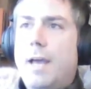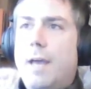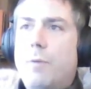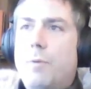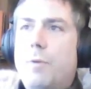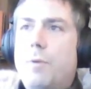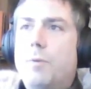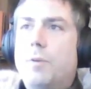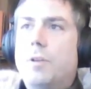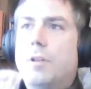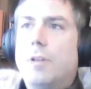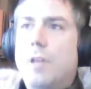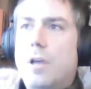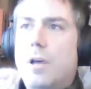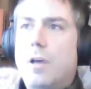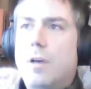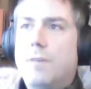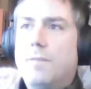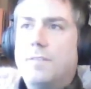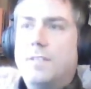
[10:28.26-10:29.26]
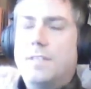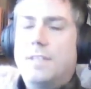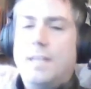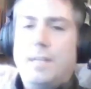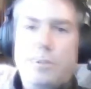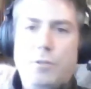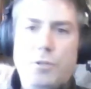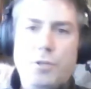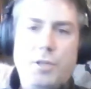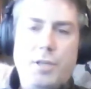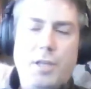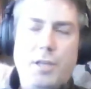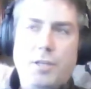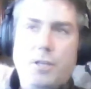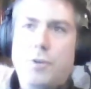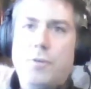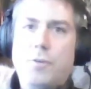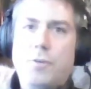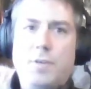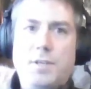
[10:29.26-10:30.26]
and we would love to take a look at
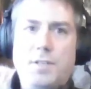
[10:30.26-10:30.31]
your